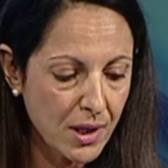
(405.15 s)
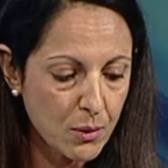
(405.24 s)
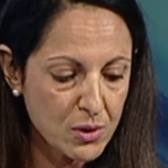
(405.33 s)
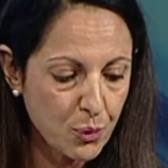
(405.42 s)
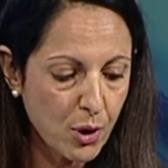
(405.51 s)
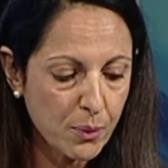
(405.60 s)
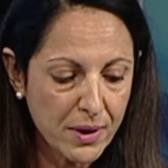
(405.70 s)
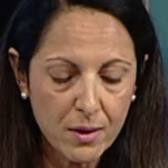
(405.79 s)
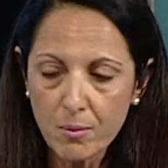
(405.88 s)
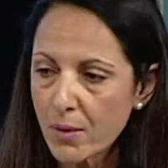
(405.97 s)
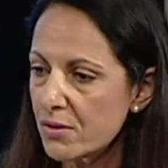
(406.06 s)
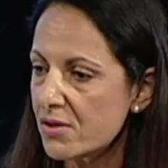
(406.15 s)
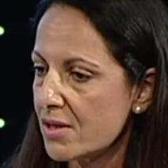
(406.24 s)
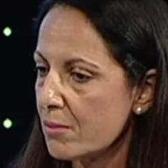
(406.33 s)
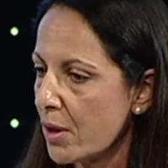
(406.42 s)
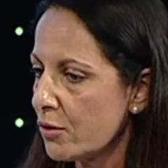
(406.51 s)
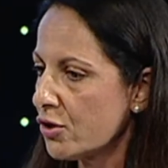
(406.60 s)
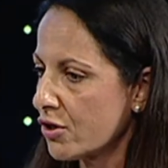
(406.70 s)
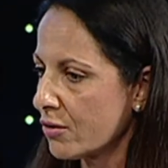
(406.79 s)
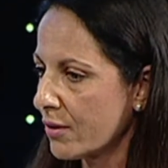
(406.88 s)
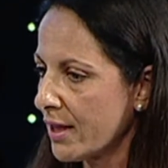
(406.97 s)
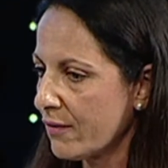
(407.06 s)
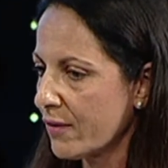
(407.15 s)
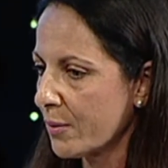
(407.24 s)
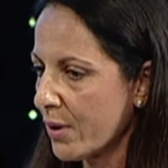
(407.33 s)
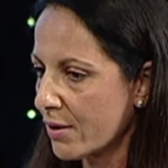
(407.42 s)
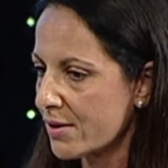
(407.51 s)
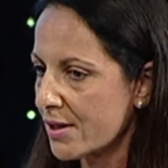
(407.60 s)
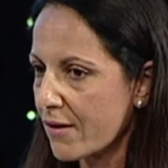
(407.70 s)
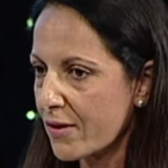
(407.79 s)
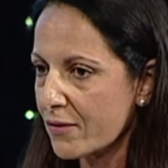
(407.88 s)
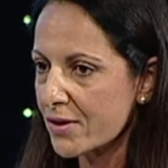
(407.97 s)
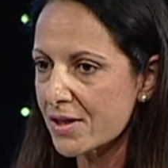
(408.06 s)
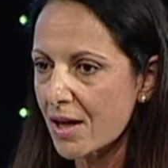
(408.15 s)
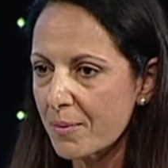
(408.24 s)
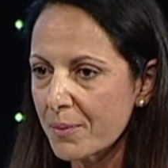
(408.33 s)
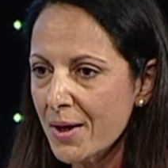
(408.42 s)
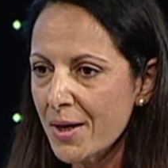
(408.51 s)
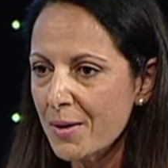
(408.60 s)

it was probably the most emotional leaving party I've ever done